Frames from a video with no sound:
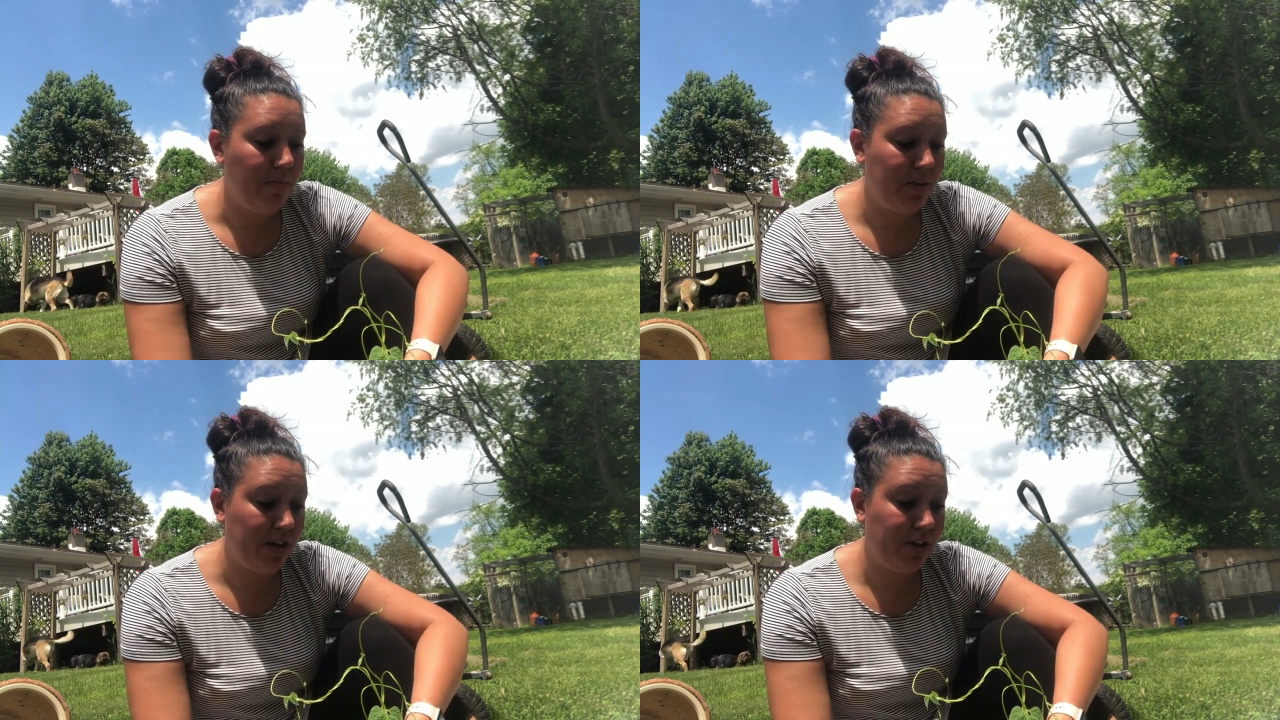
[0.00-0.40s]

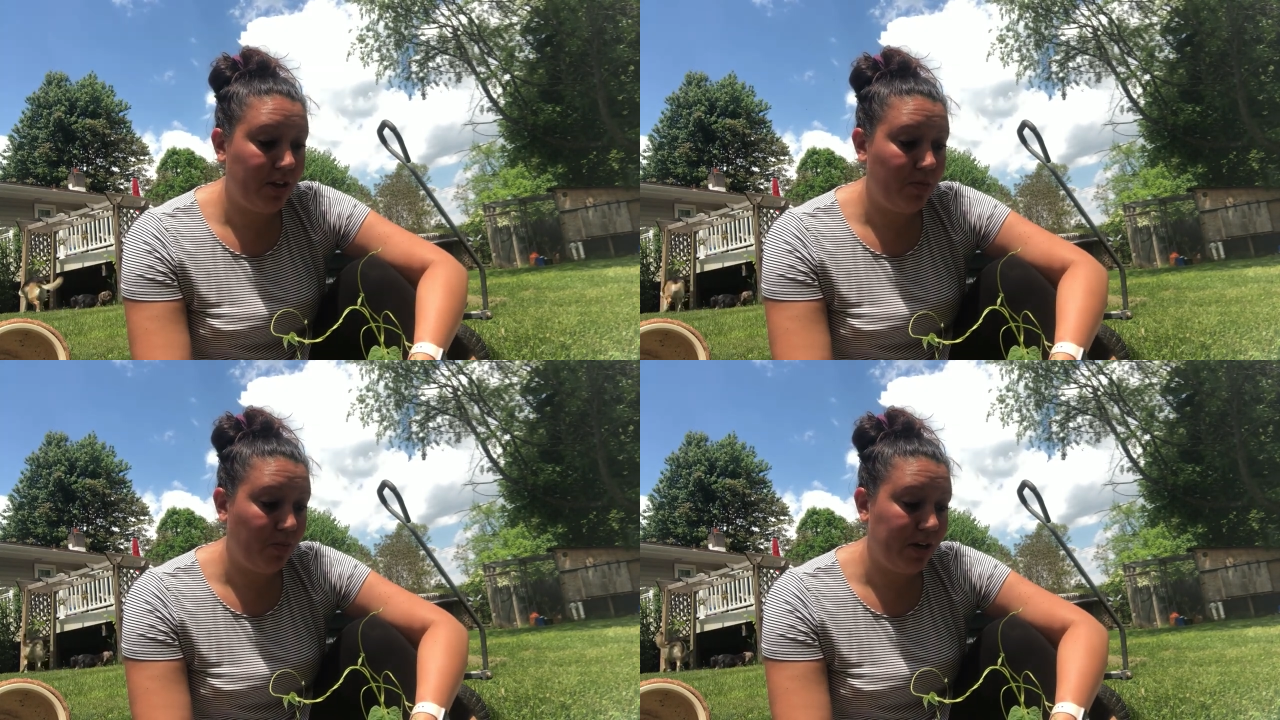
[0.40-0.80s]
but then we're
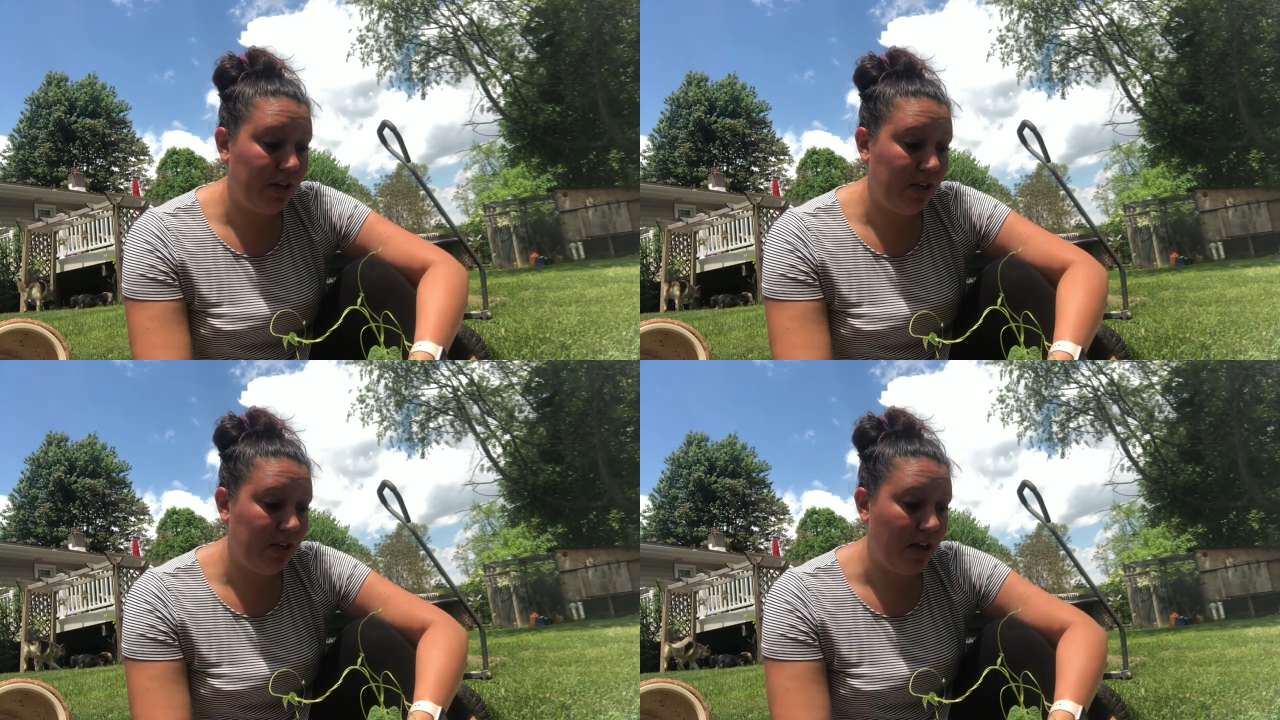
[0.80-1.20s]

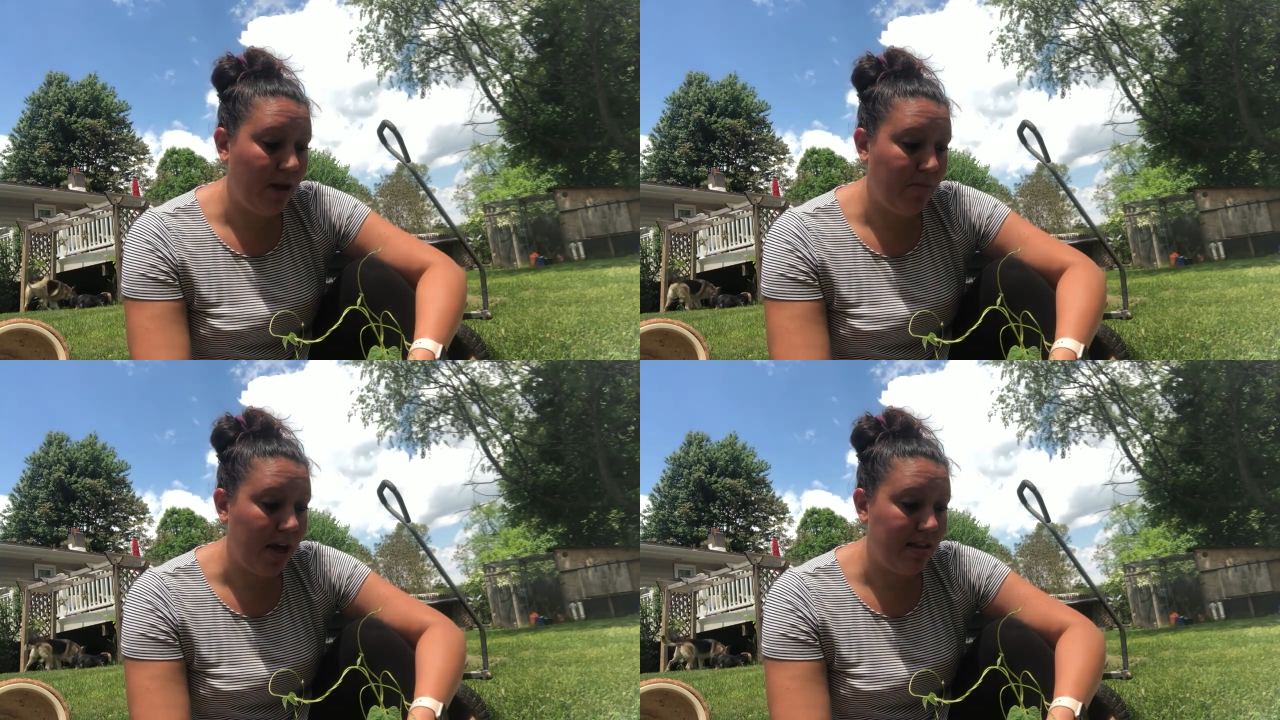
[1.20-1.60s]
gonna need to
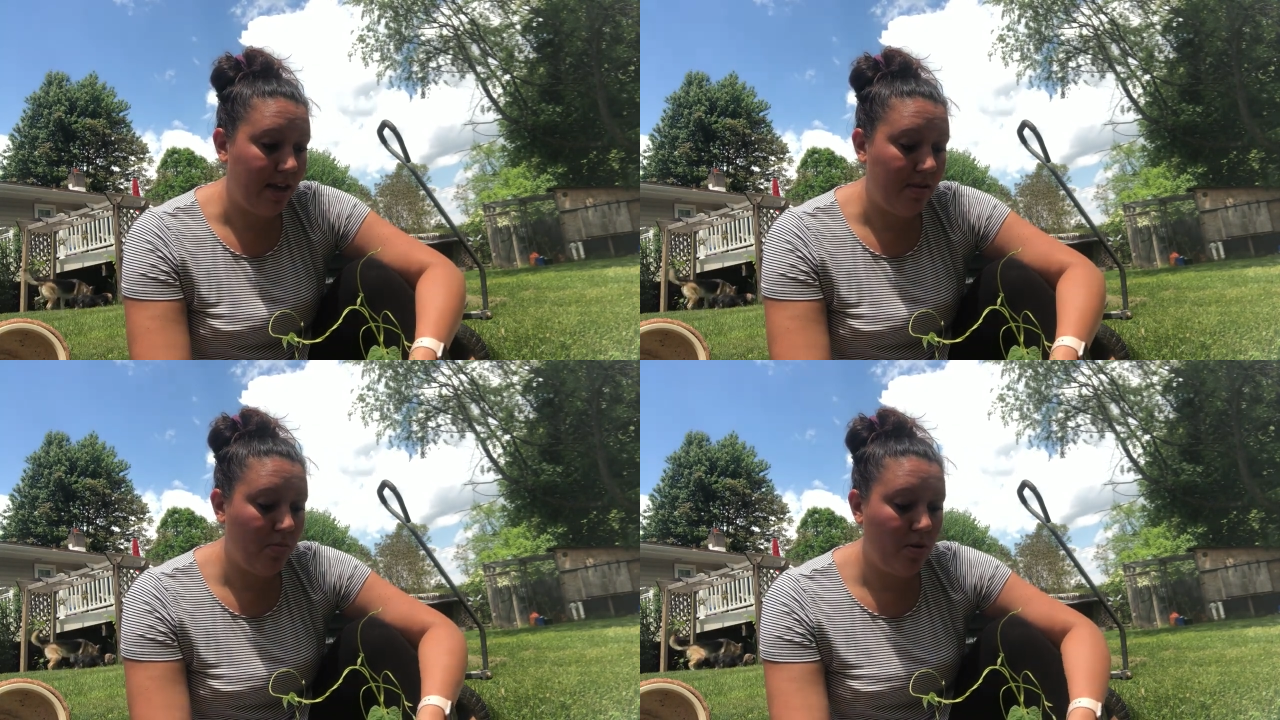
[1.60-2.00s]
up pot
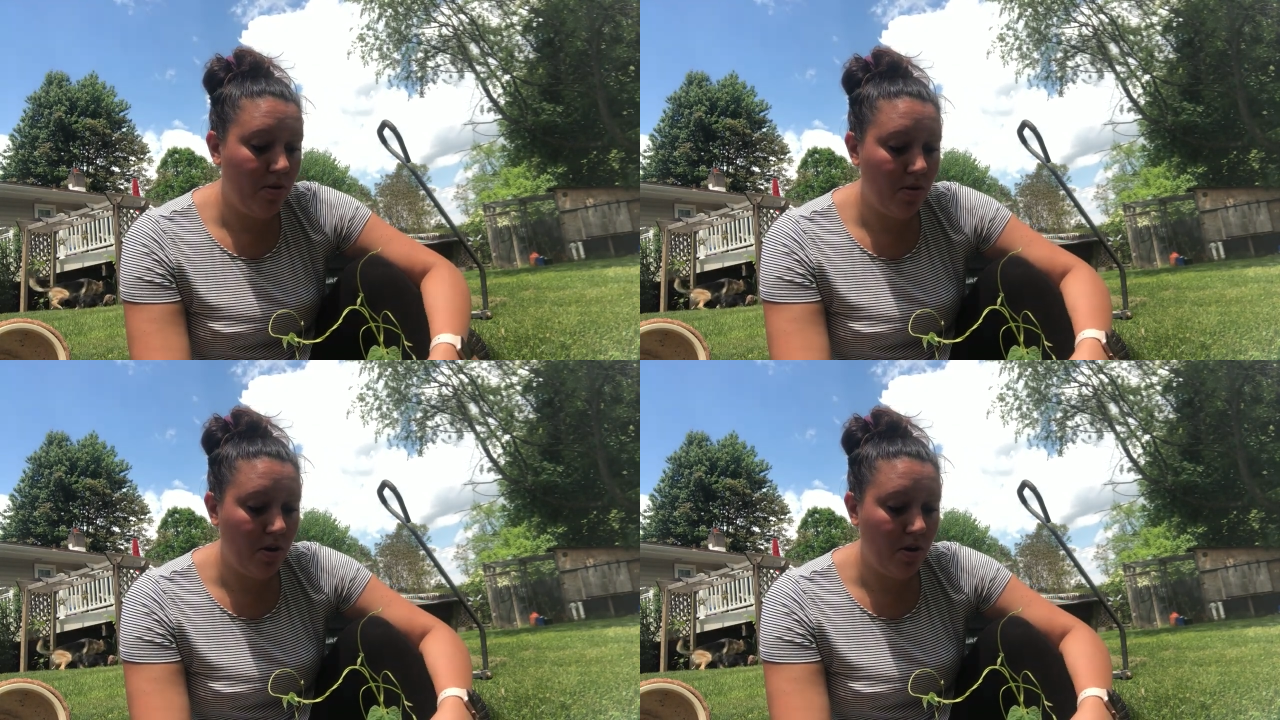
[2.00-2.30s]
them.